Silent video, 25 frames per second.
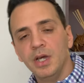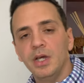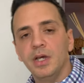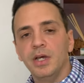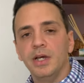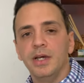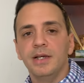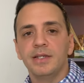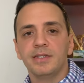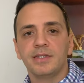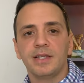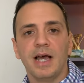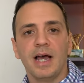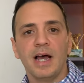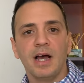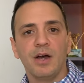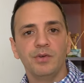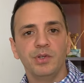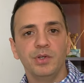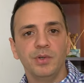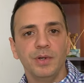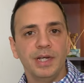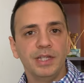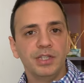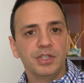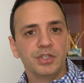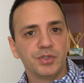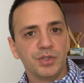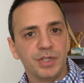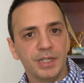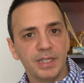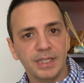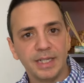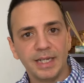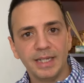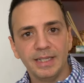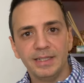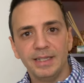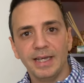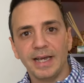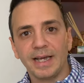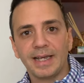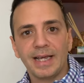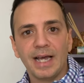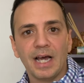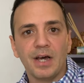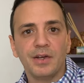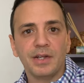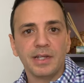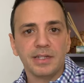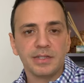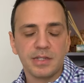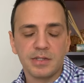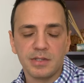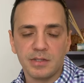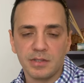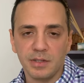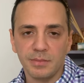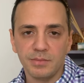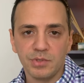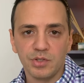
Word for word: is how you enter it in the accounting system.